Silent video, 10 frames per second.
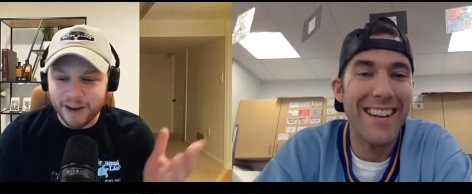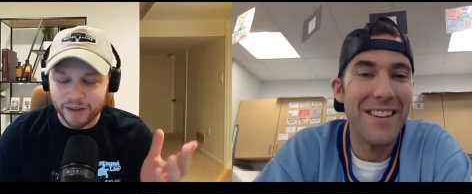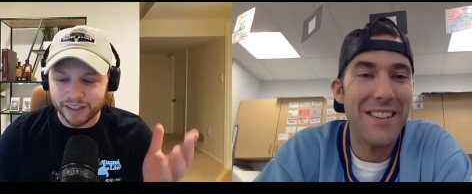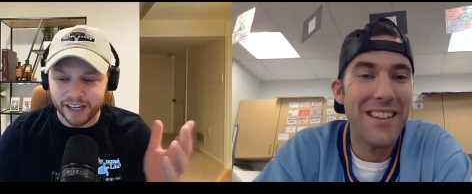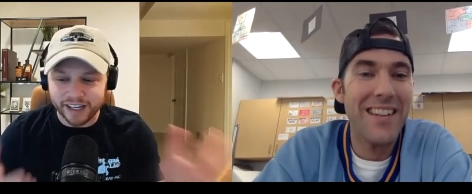Speaker 1: and
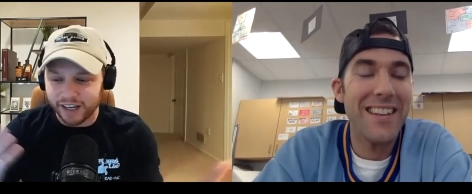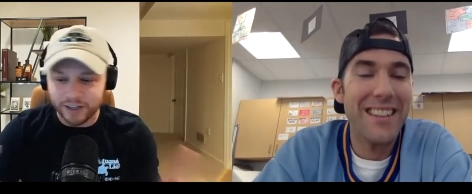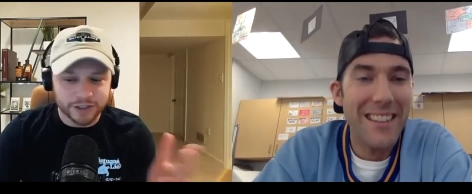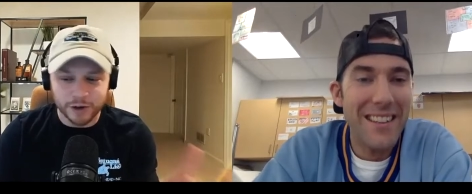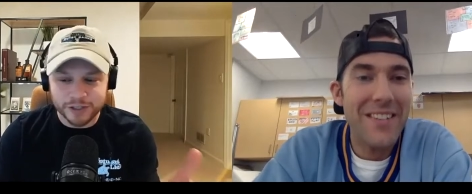like
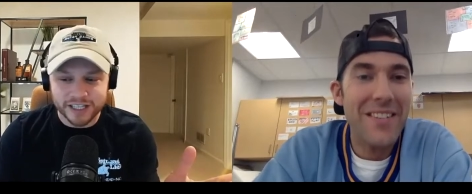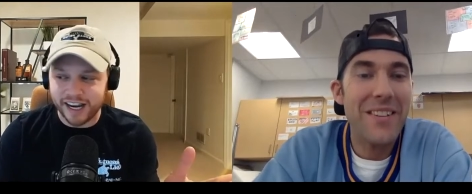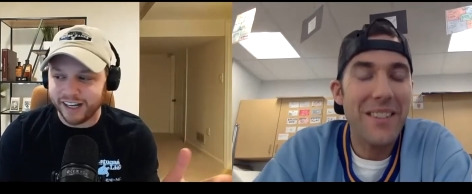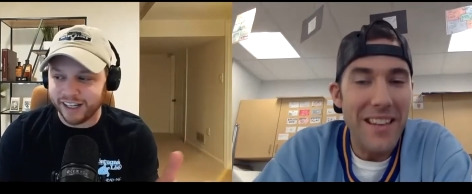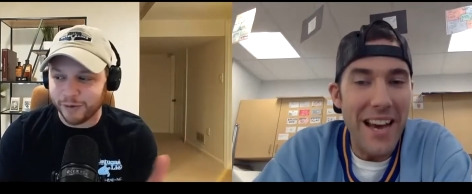
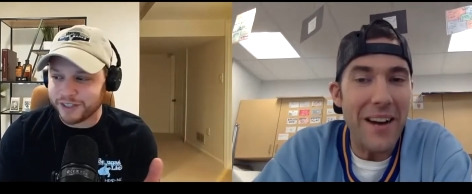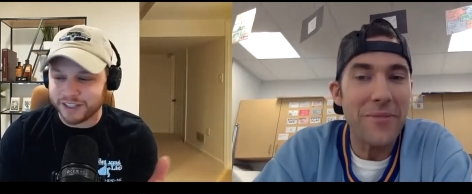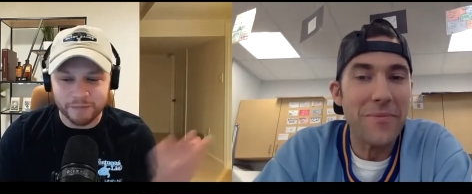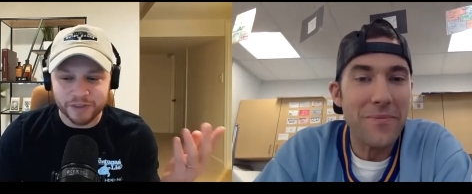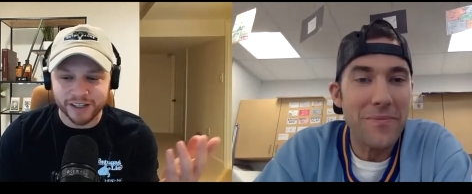associating it with yeah.
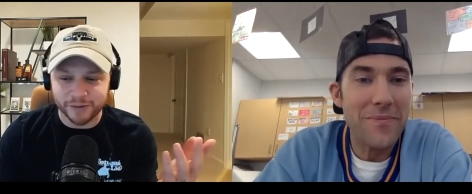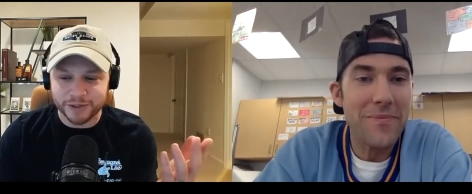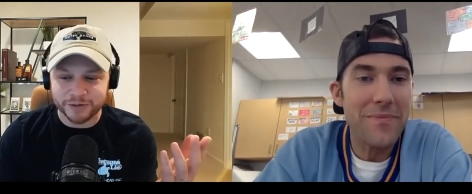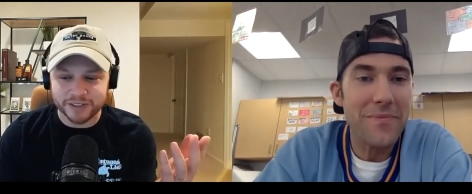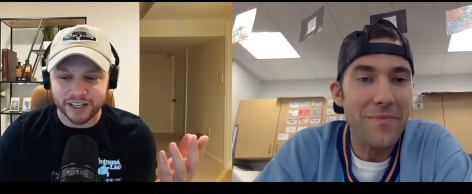something, which
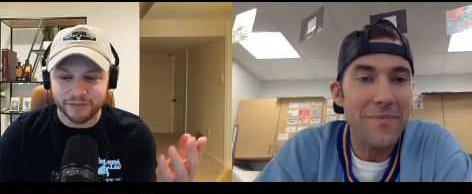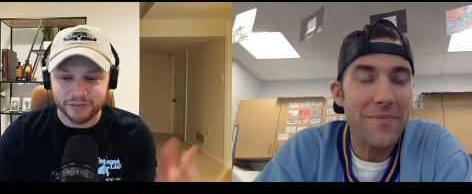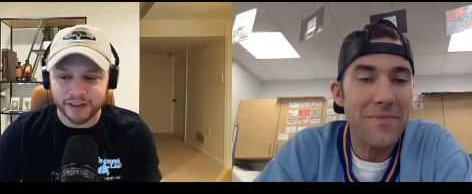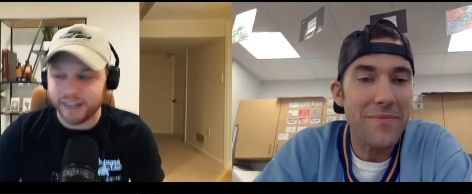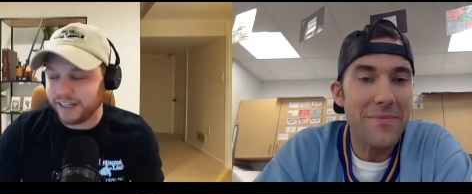was kind of
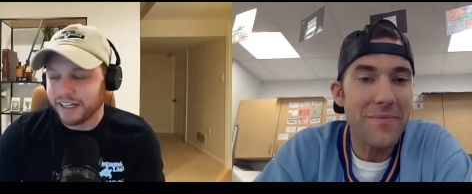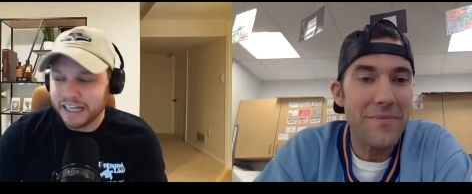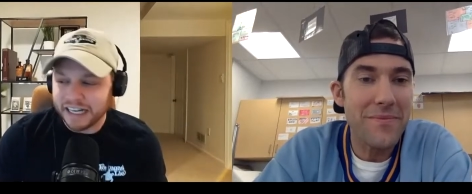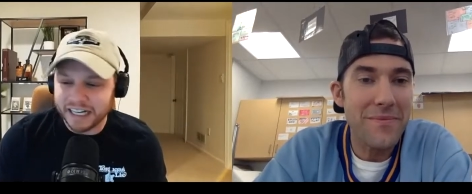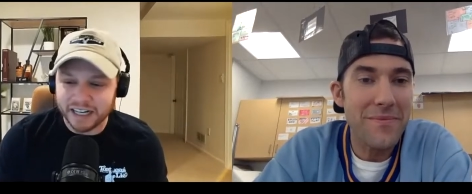funny.
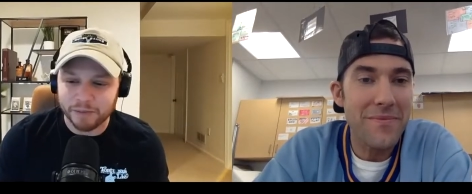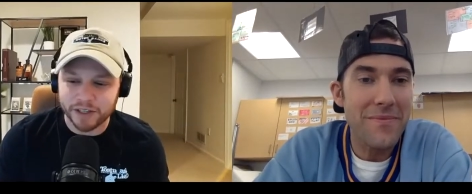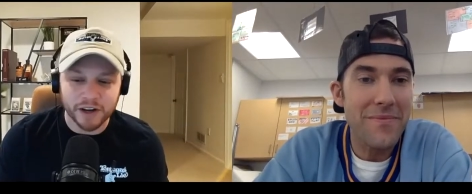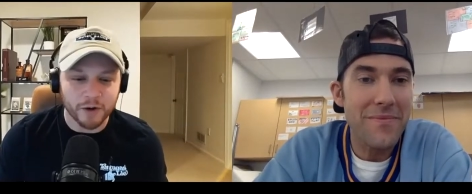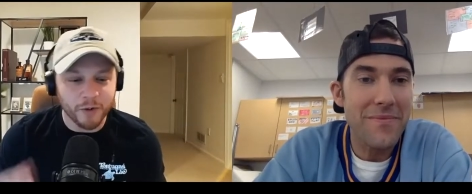Um, but
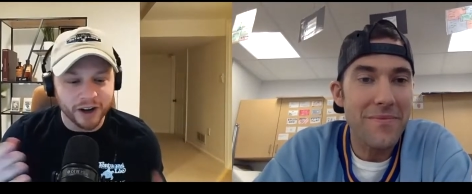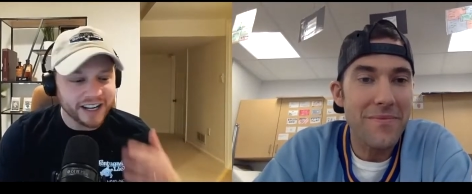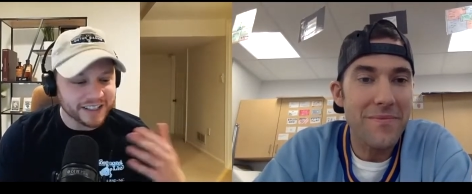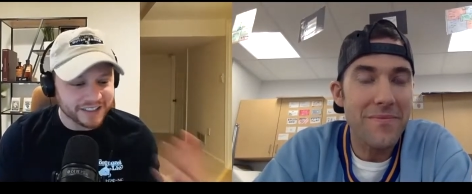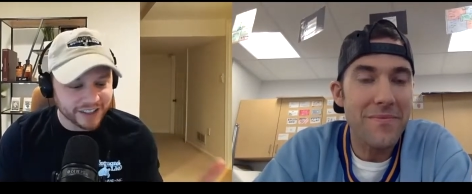no, one
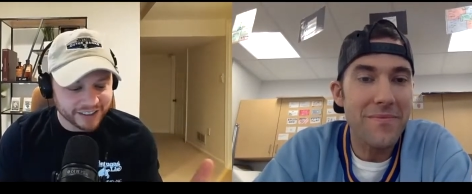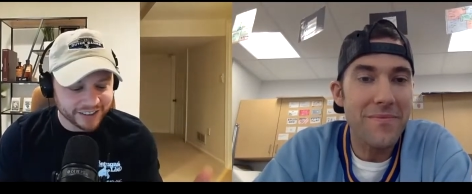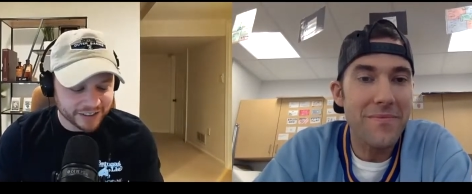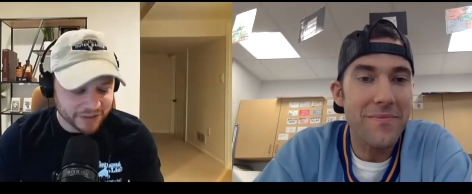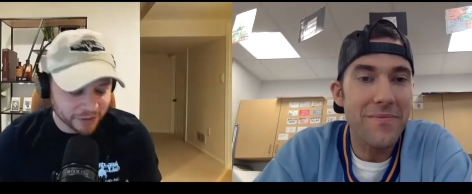has nothing
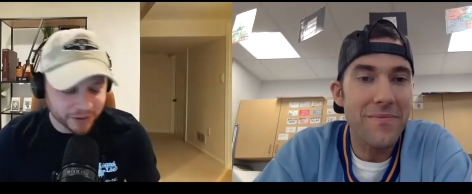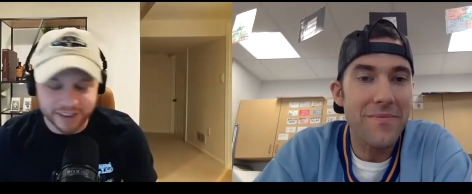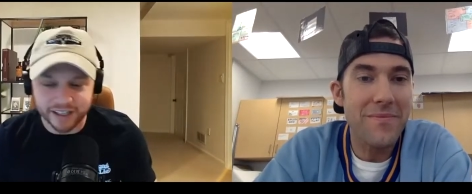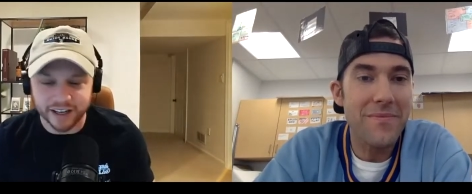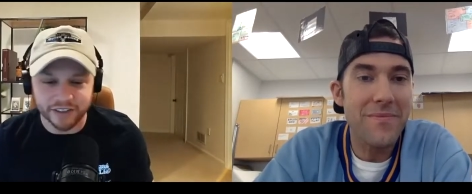to do with
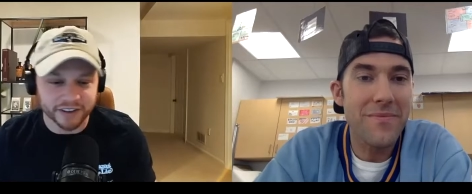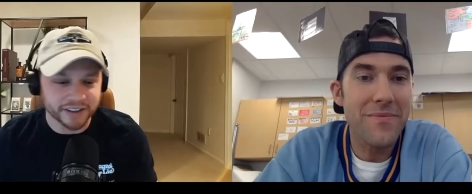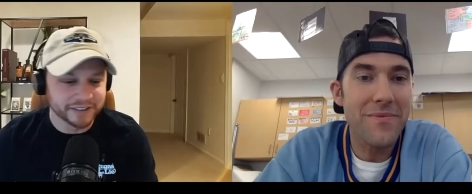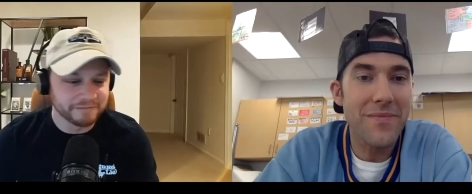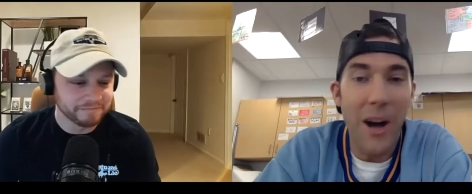the other.
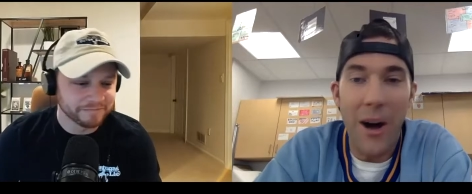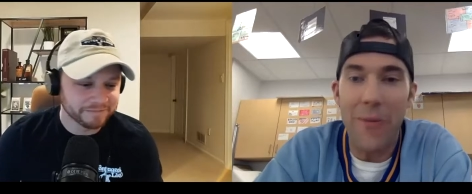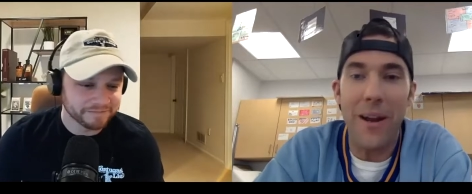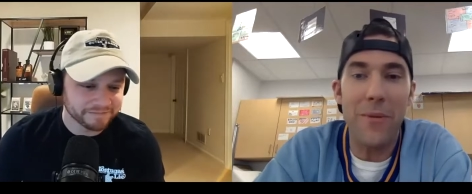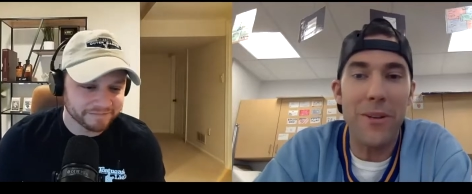
Speaker 2: All
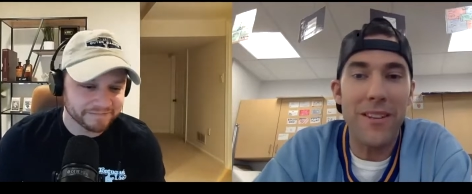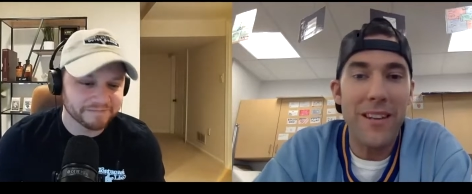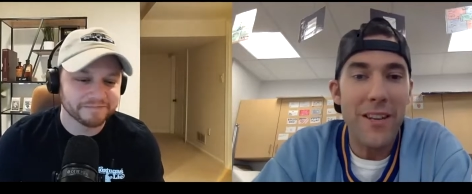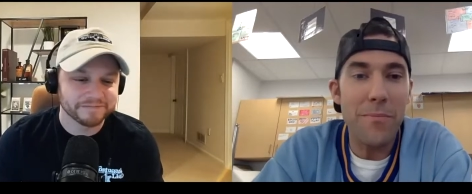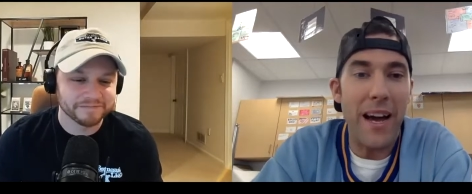right, we
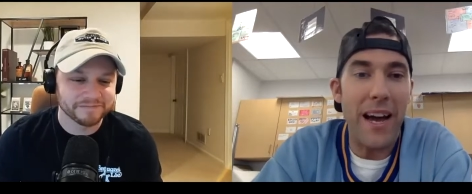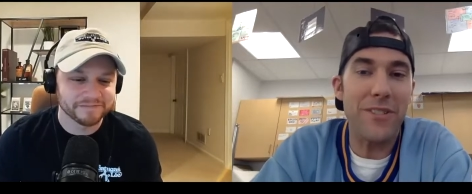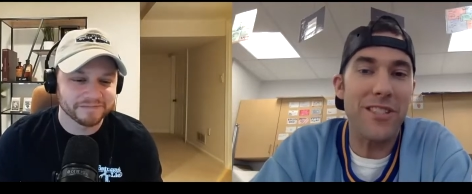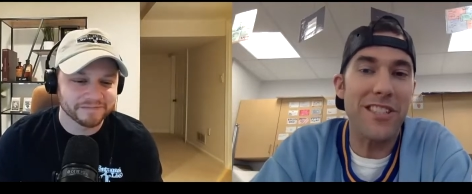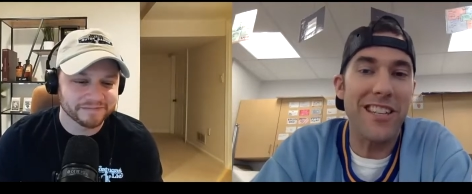might have
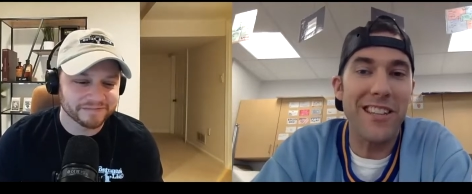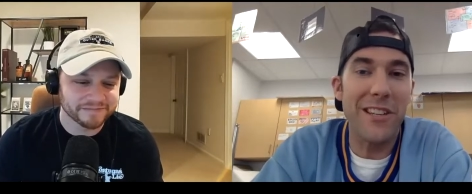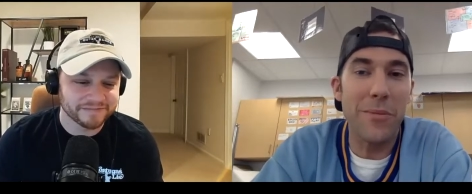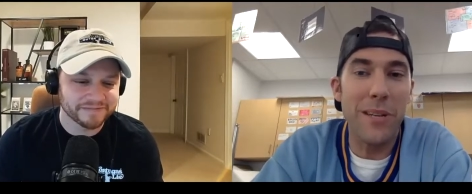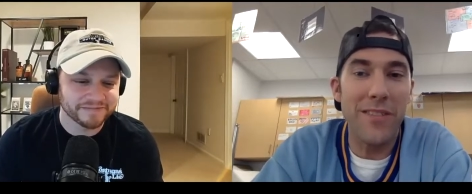to send a
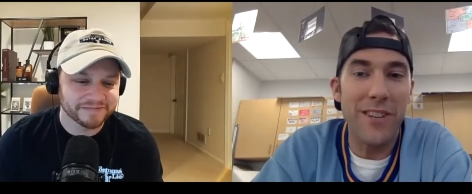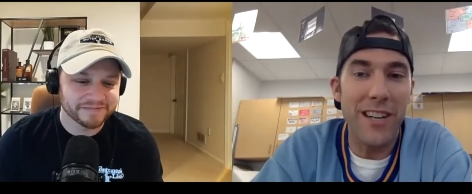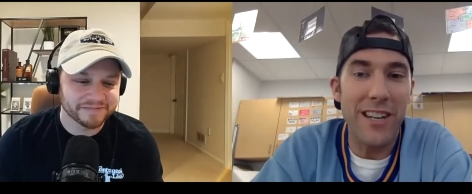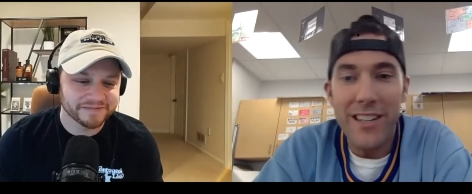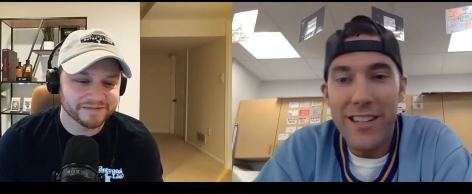little bit of
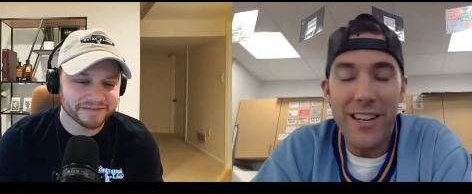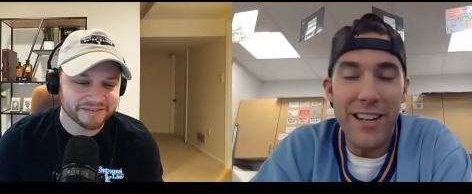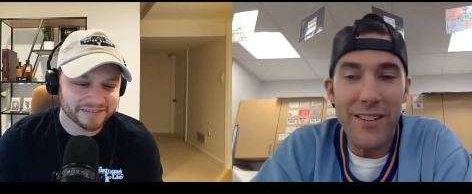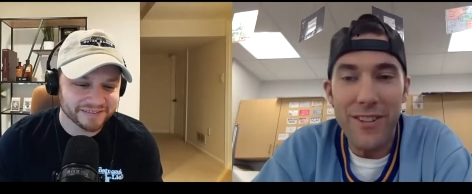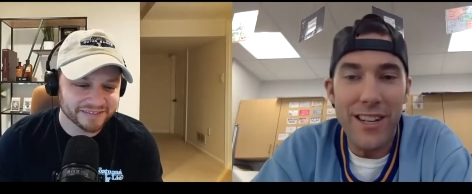a
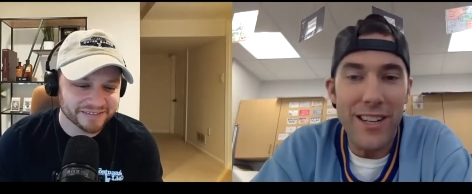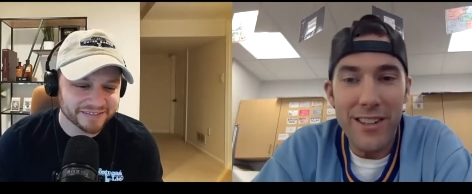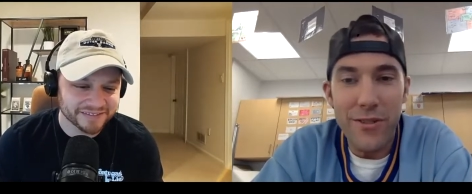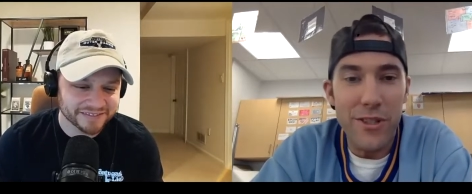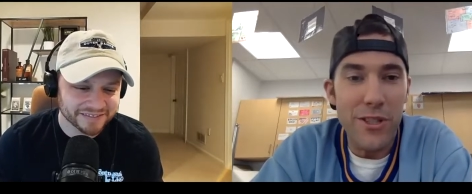of uh,
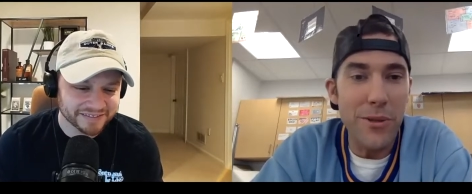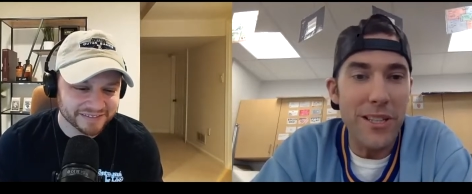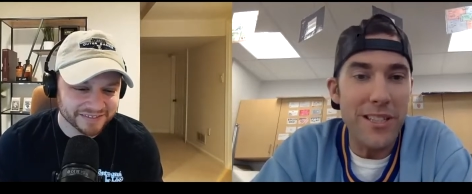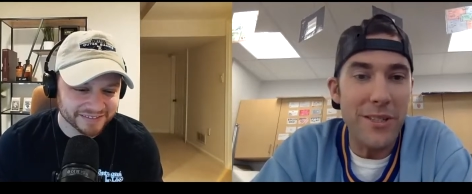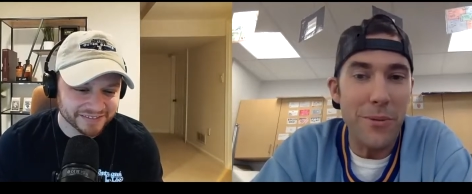
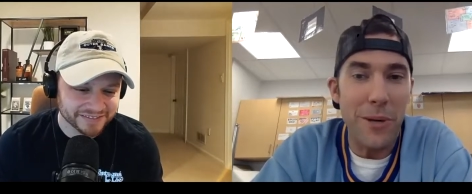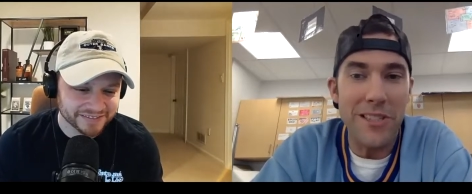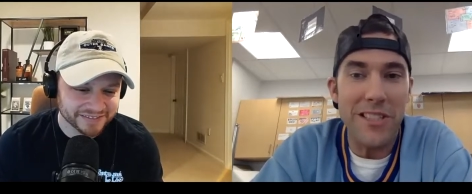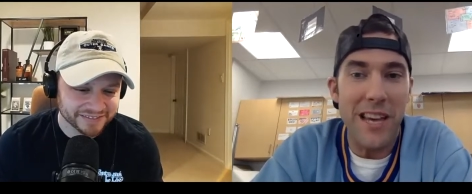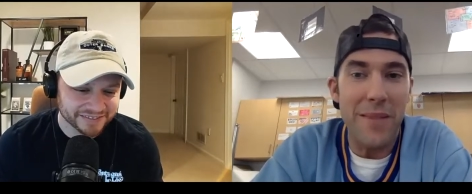gratuity to
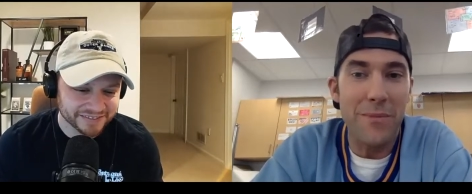what's his name,